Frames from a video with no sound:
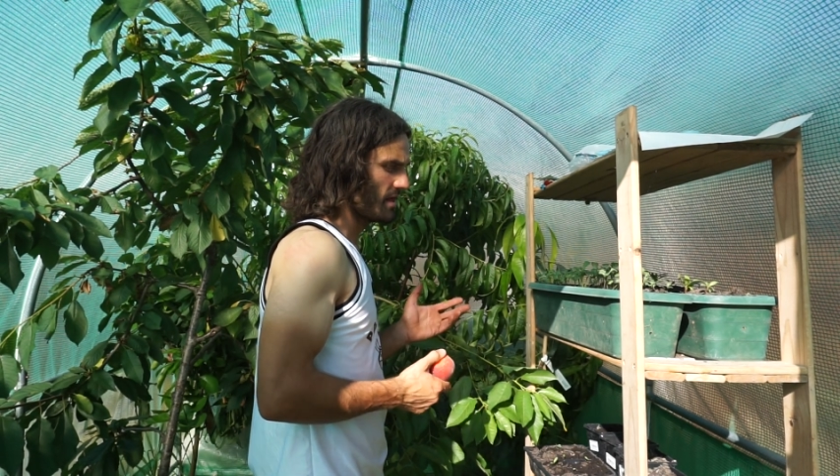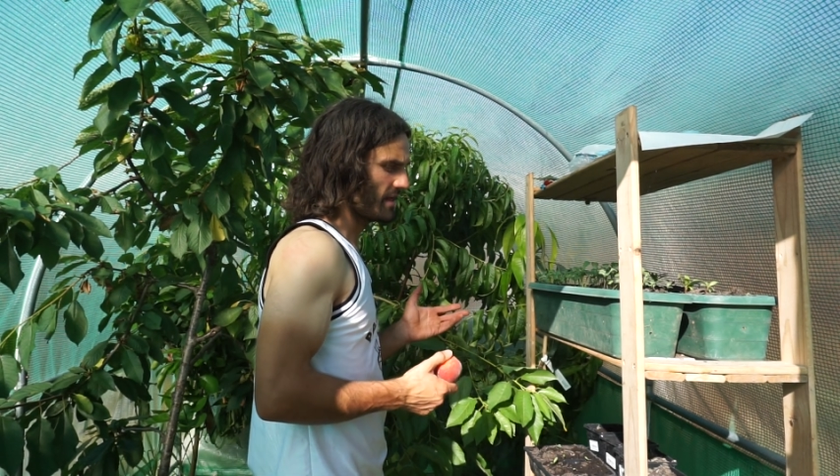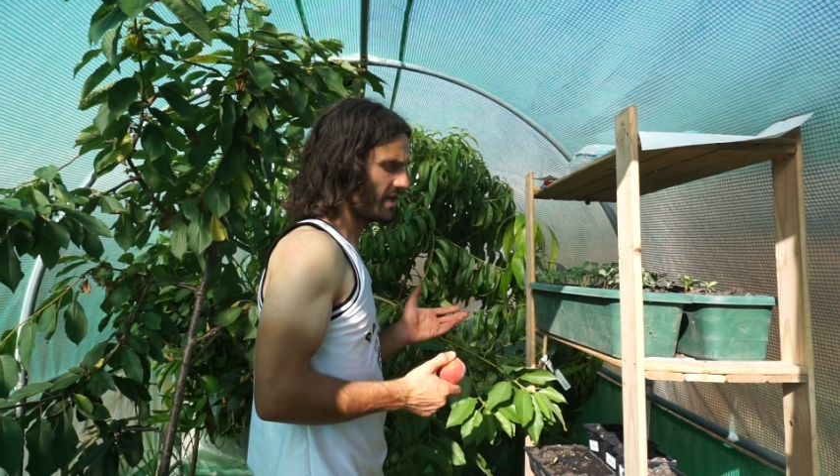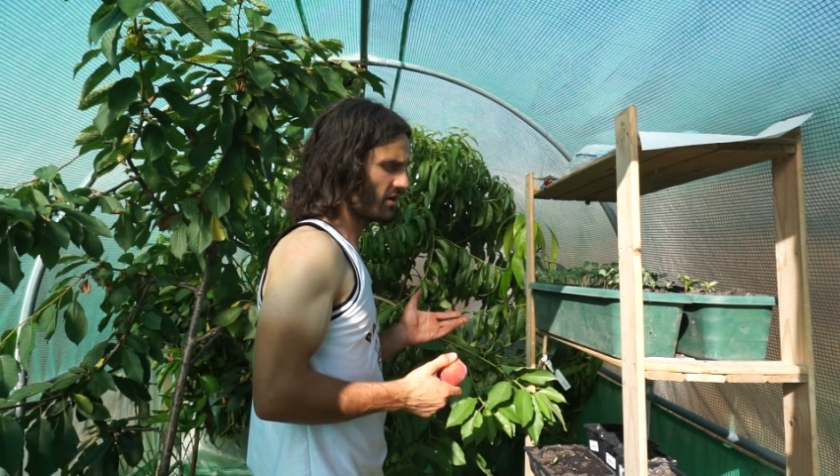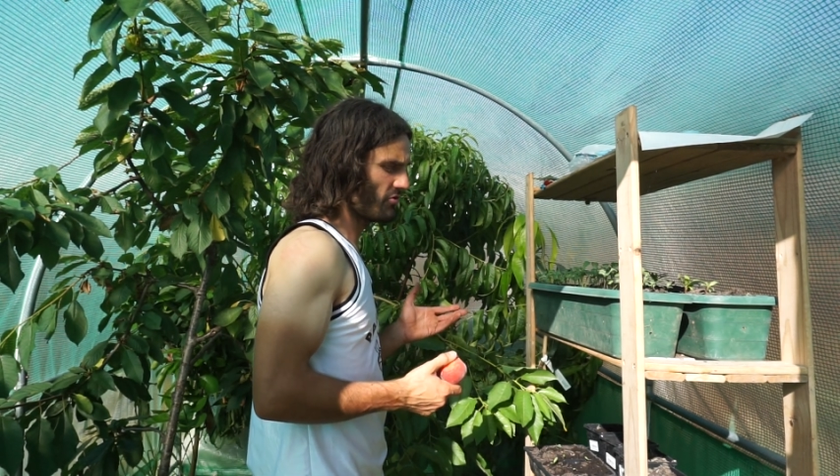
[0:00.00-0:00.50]

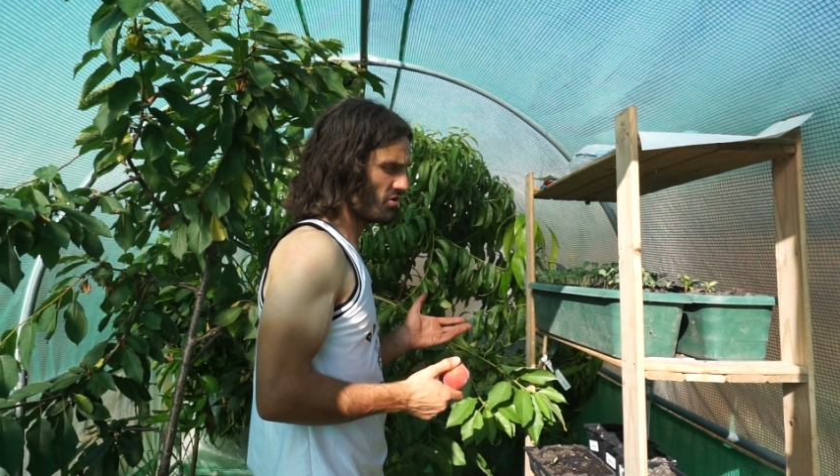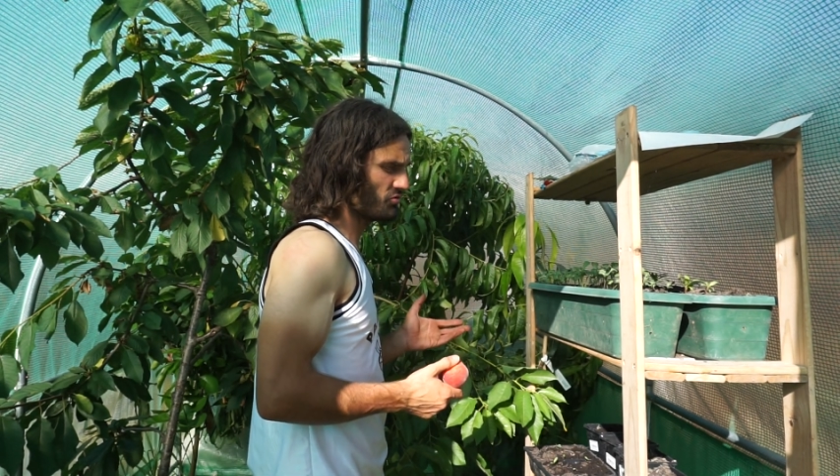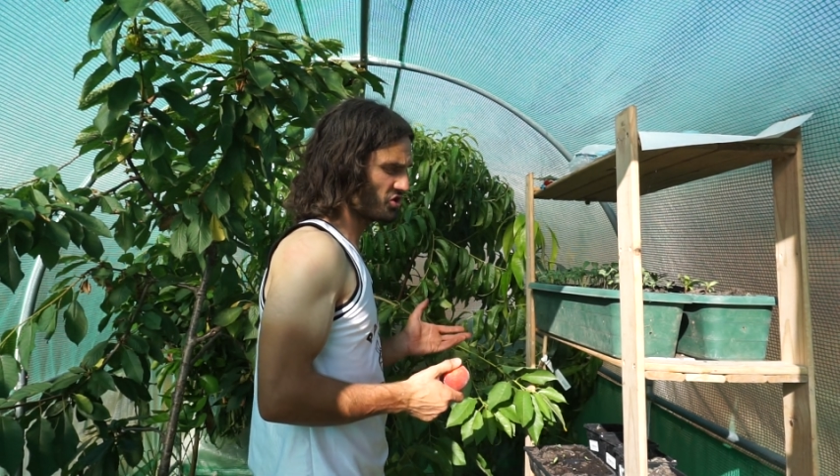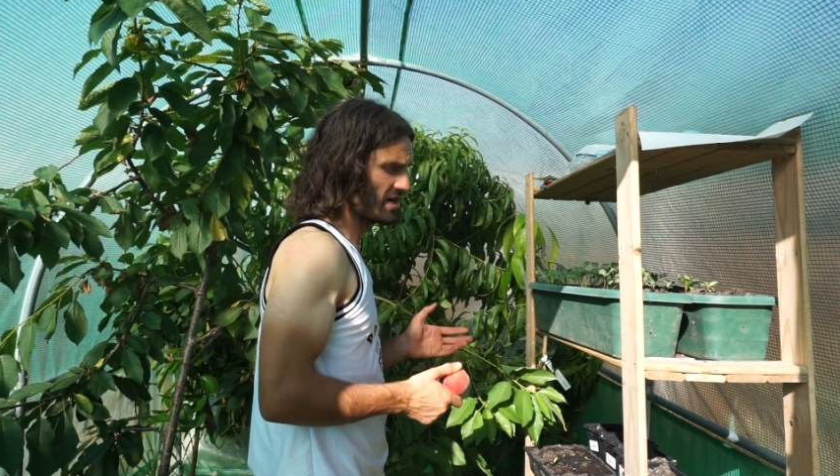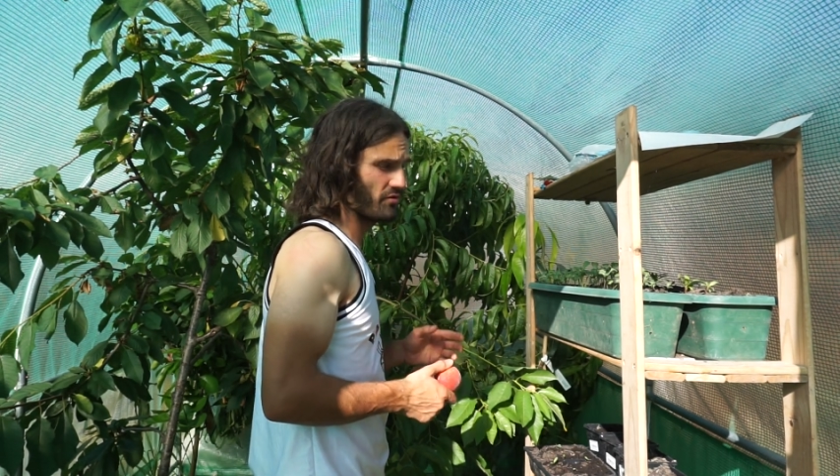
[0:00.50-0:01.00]
they
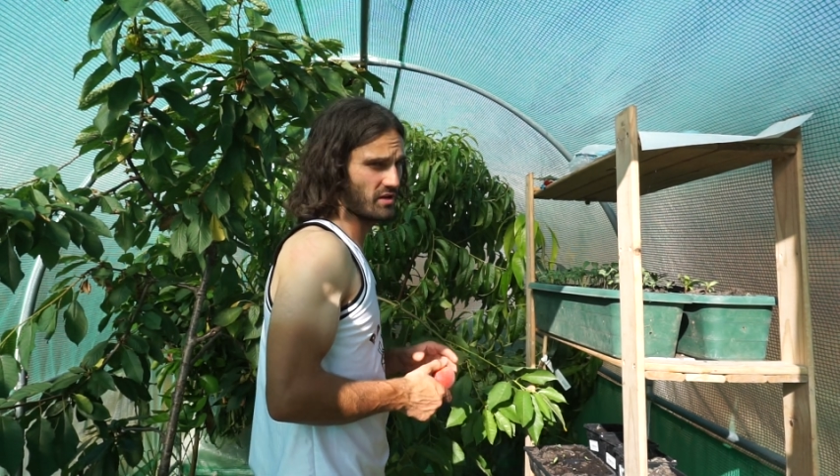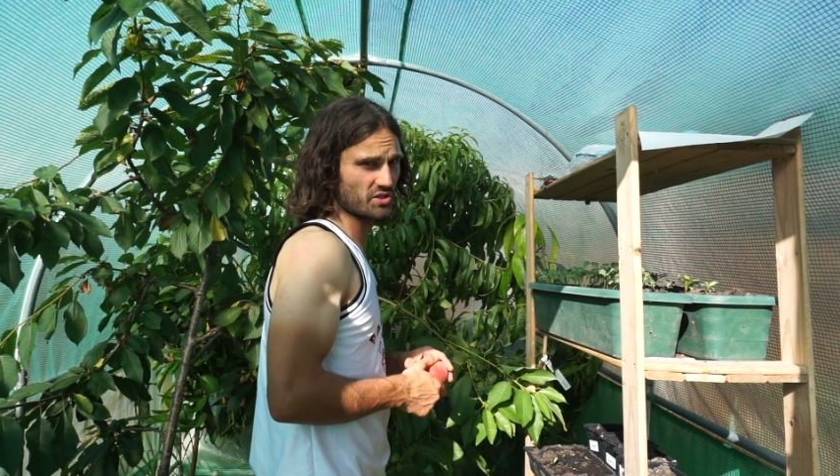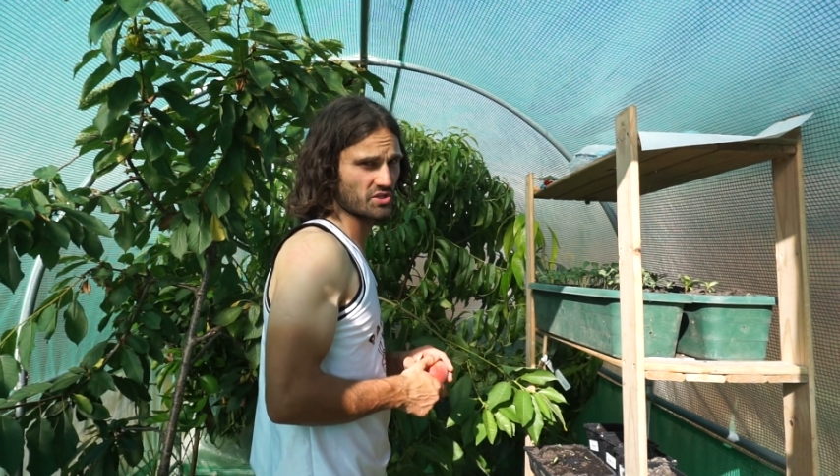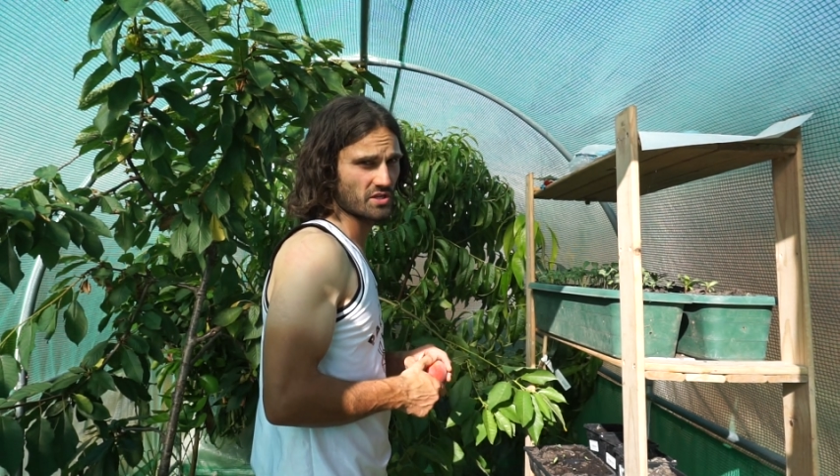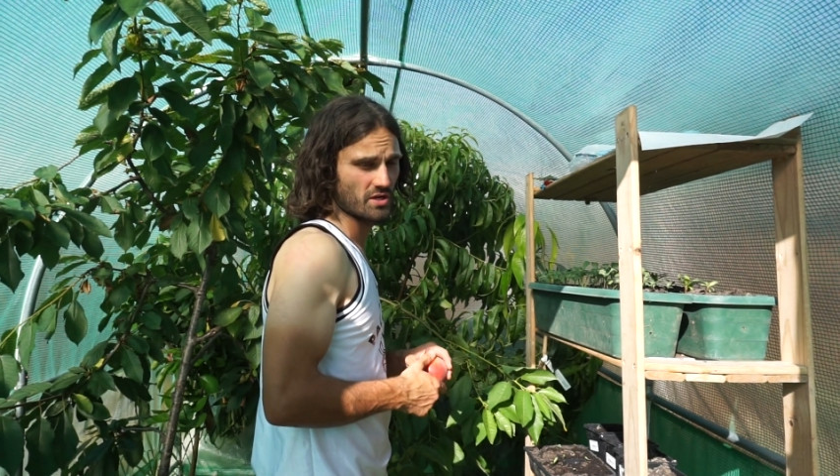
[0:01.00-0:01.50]
grow
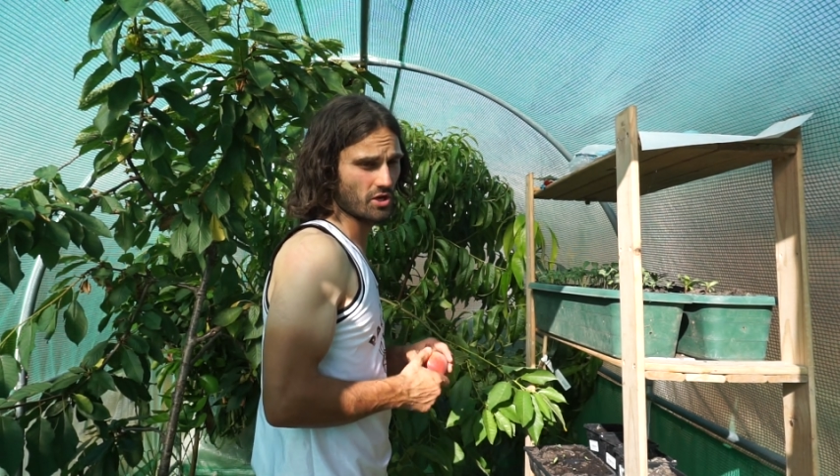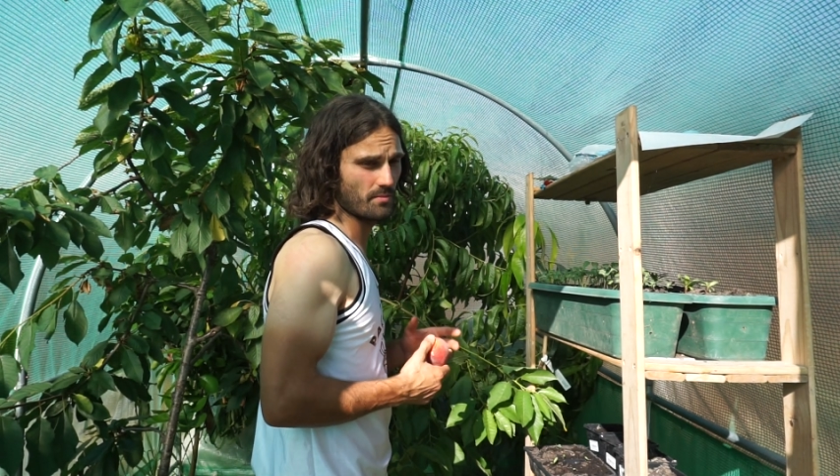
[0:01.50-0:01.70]
cherries